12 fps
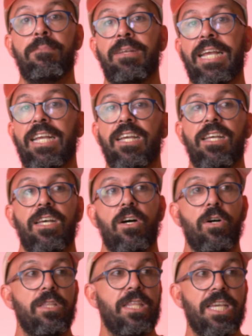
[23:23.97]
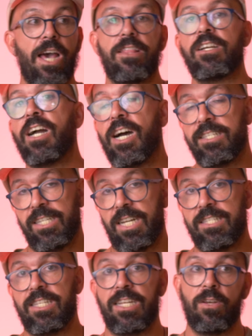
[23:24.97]
Like, the other guys that I
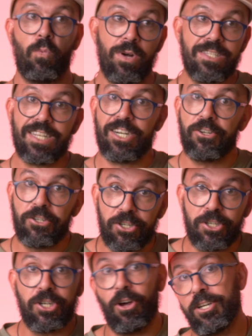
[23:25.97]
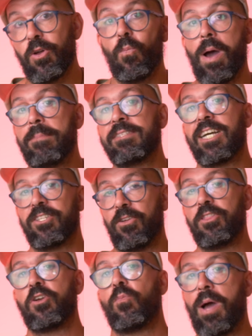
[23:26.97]
said, the ones that are on the website, on
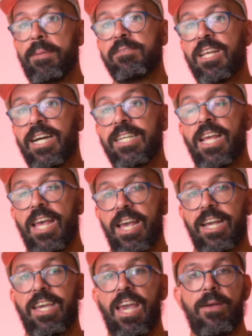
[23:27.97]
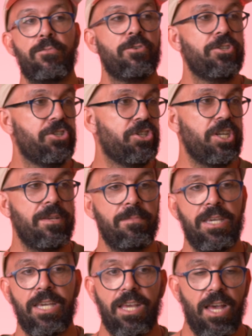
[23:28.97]
their website, Cameron,
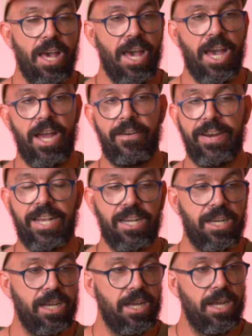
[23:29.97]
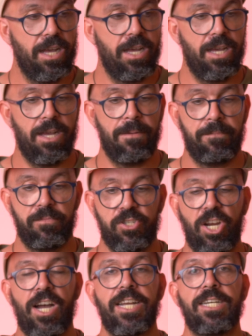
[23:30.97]
Jimmy, Eric,
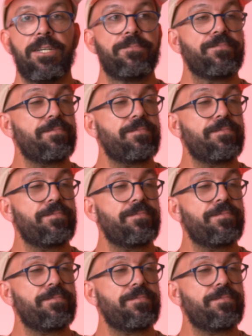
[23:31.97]
China,